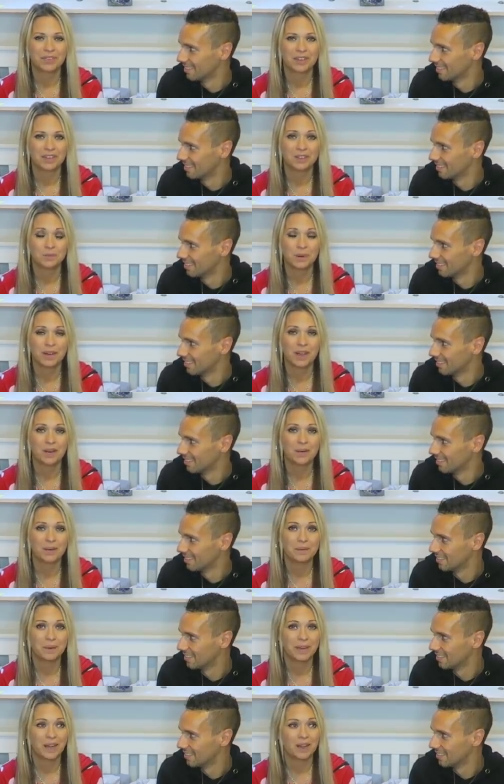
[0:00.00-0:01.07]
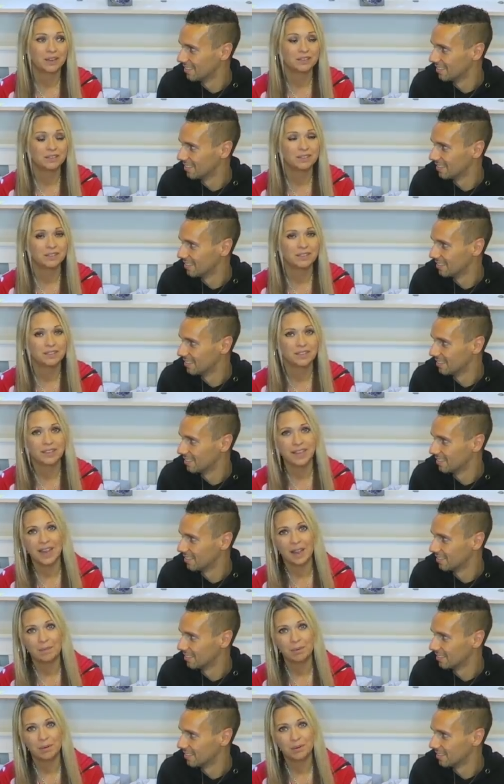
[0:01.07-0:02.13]
Speaker 1: because we're going to the
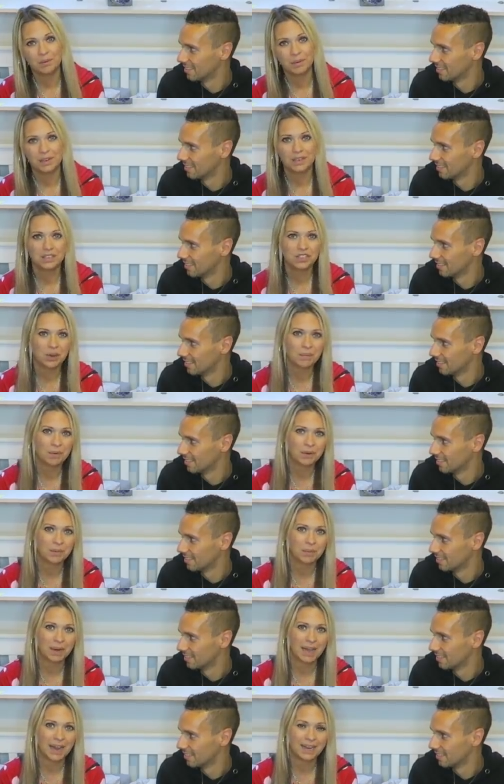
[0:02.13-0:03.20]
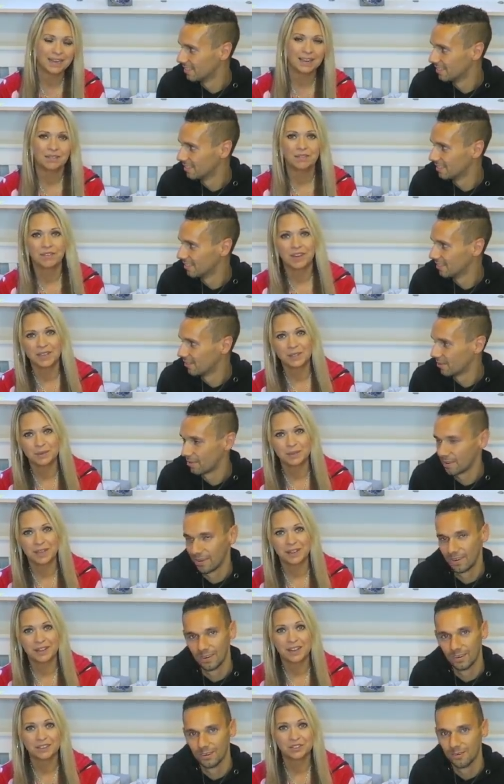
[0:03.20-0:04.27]
airport. We're going to jump on a plane and fly to
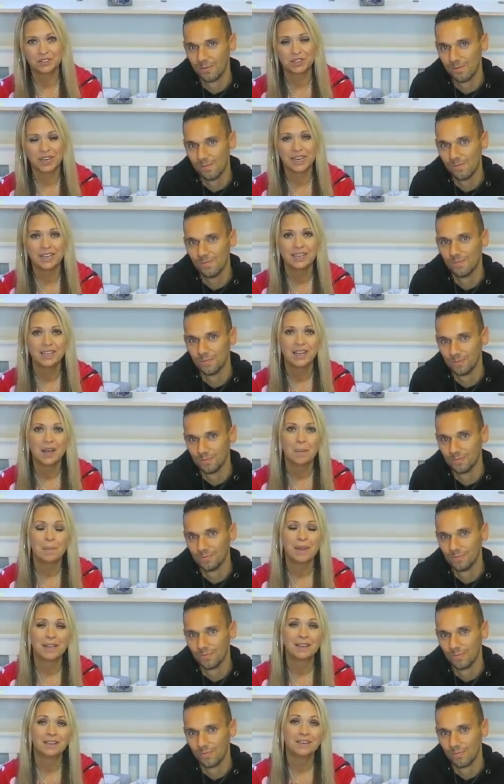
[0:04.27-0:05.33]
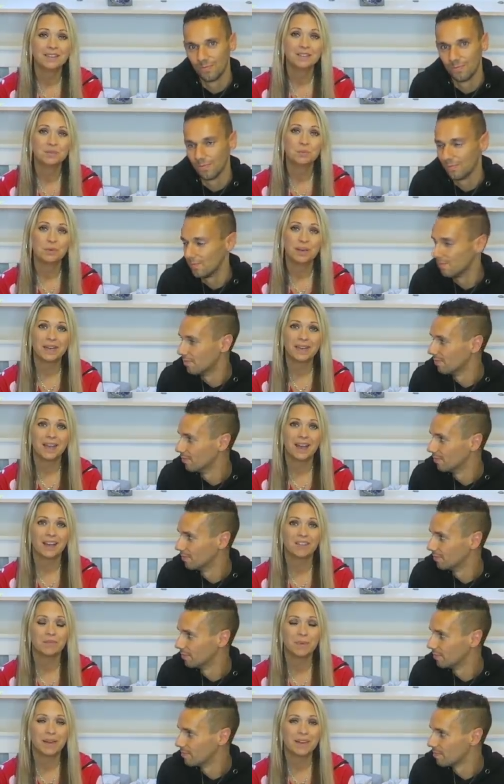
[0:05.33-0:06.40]
another country because we
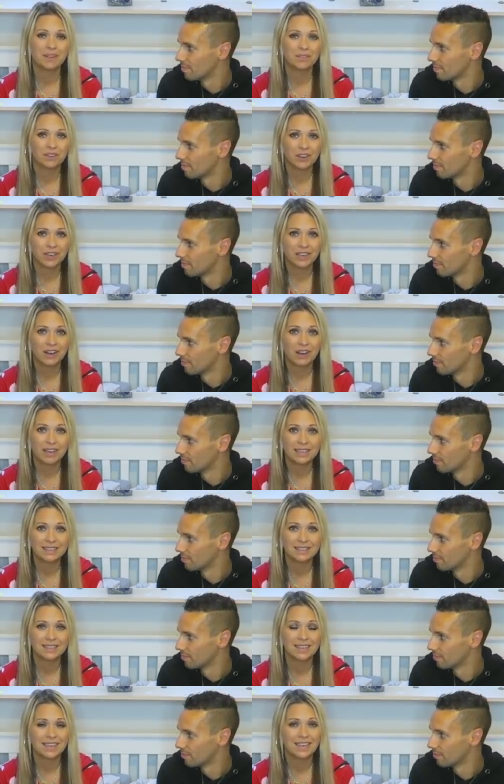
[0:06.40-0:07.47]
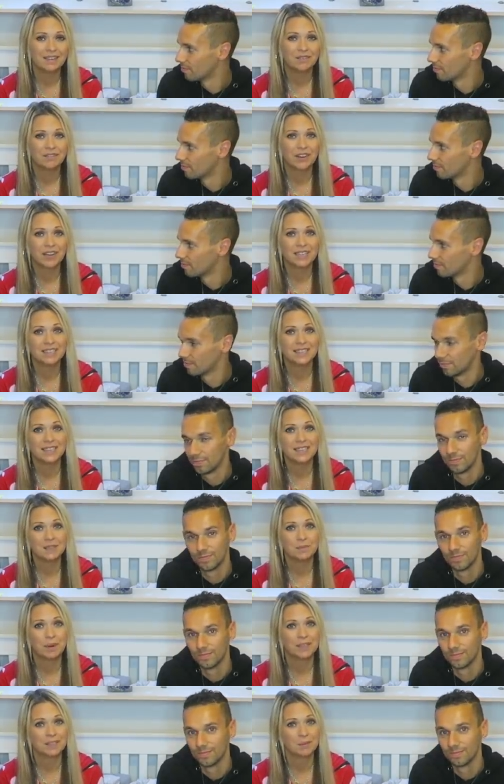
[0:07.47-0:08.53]
have been very kindly
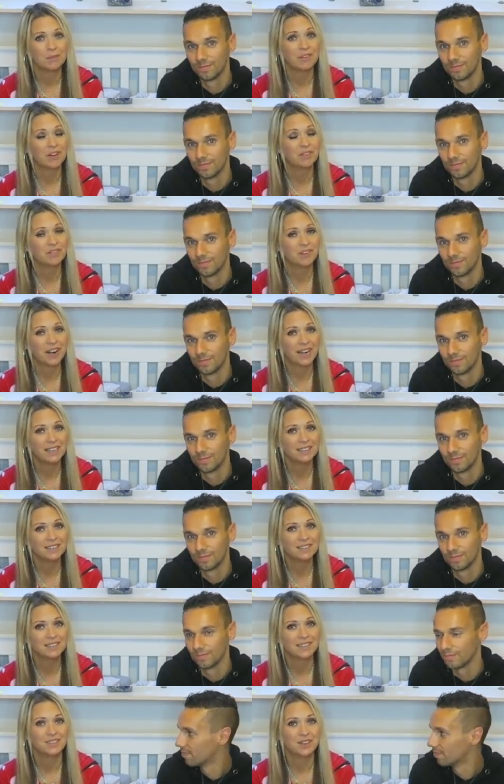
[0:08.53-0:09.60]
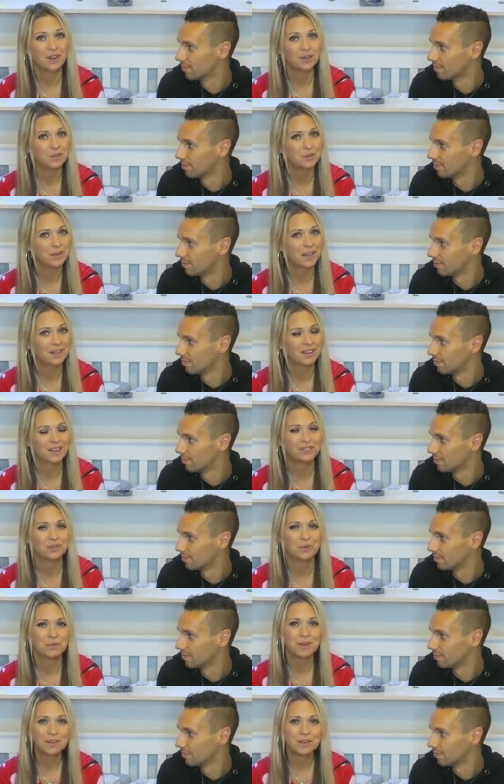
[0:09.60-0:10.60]
invited by some of our friends to go to another country. We're